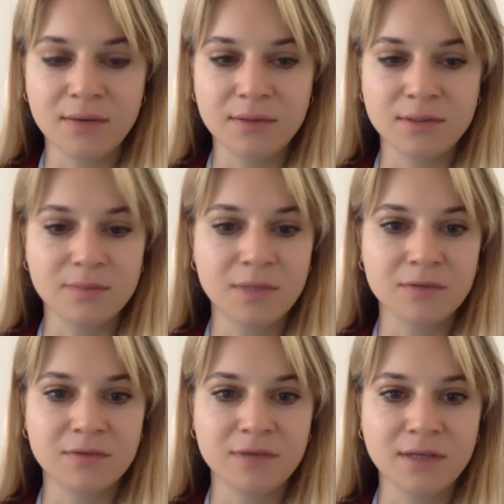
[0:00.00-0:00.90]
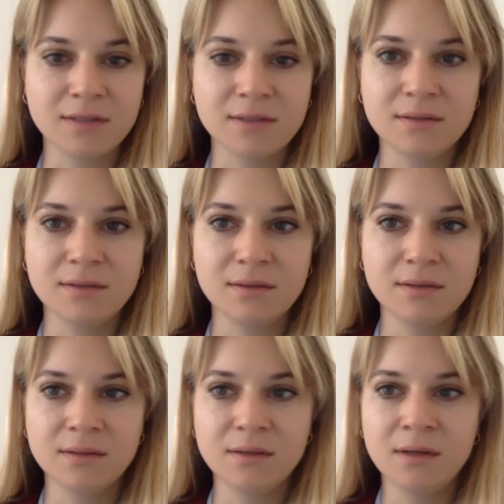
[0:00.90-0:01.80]
how these are being reflected
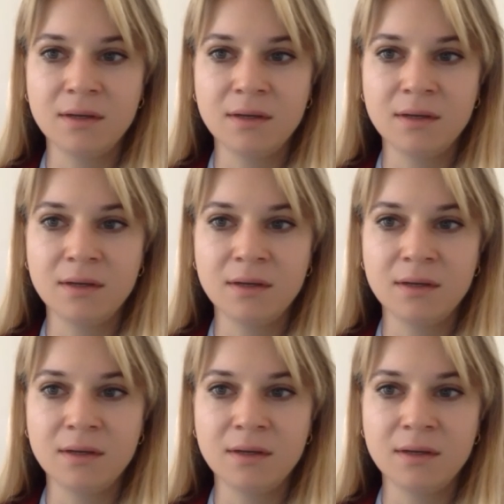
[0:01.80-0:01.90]
in